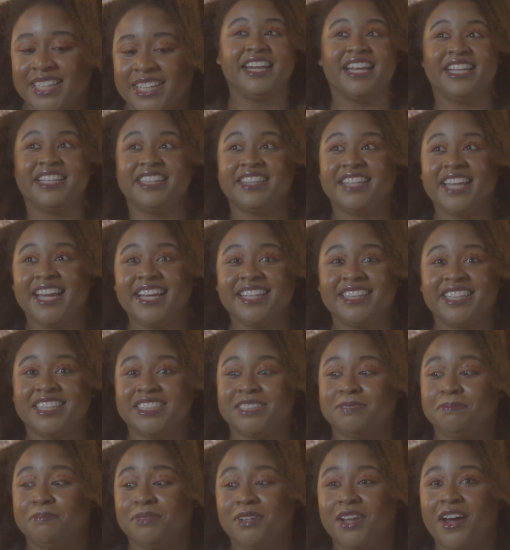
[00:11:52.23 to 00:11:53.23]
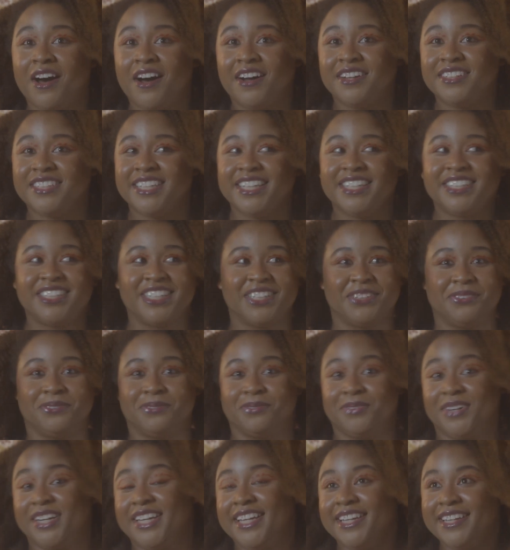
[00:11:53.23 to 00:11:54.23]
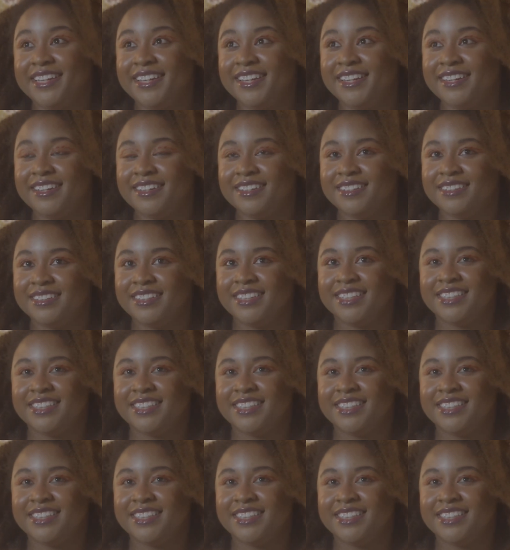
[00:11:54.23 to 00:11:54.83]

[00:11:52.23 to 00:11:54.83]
I didn't think this blondie could read.